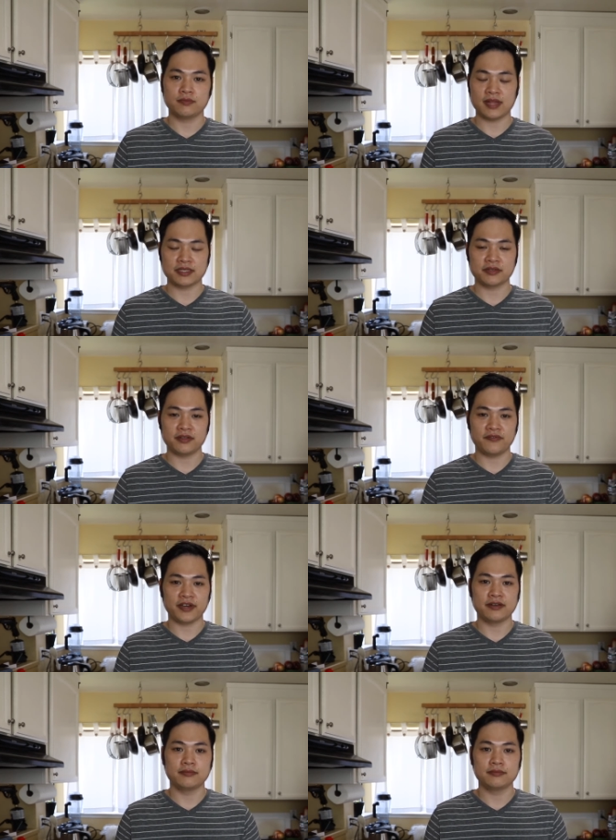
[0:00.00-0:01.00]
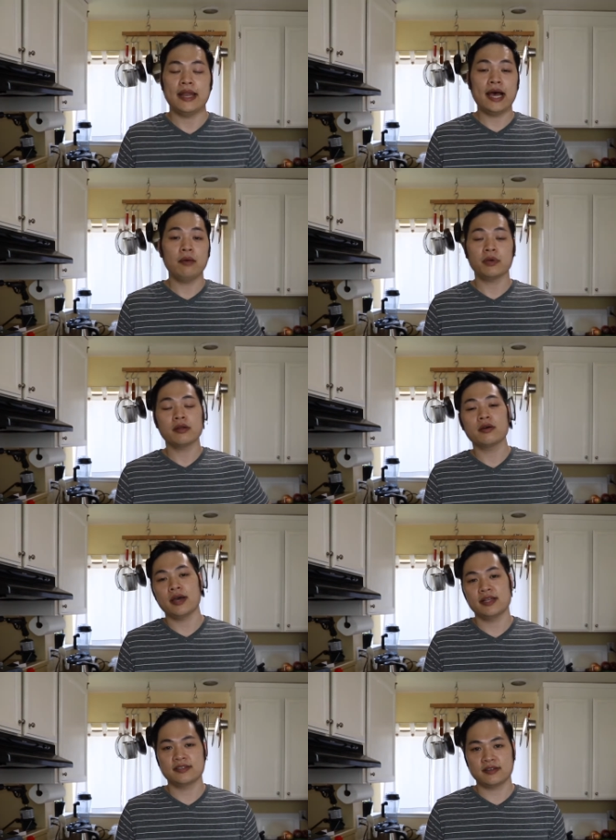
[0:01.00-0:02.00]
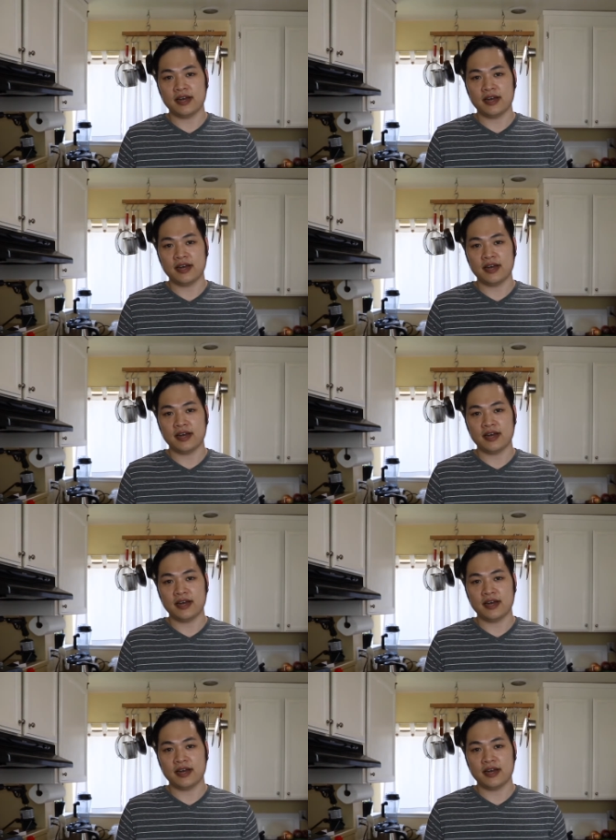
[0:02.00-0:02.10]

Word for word: That's totally fine. Now I'm going to go ahead and stir